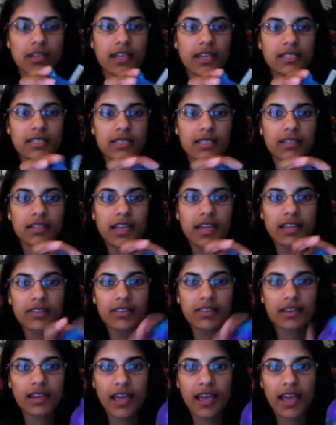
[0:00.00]
I did like
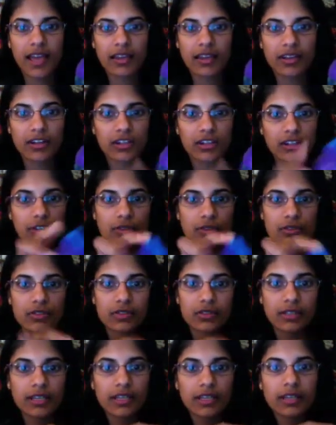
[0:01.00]
that it had a
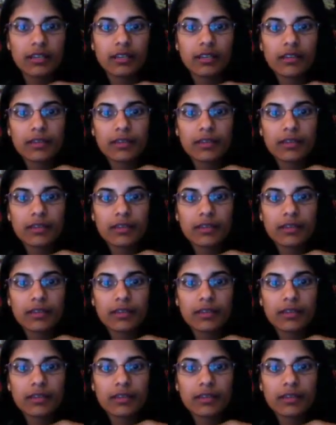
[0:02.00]
closed lid,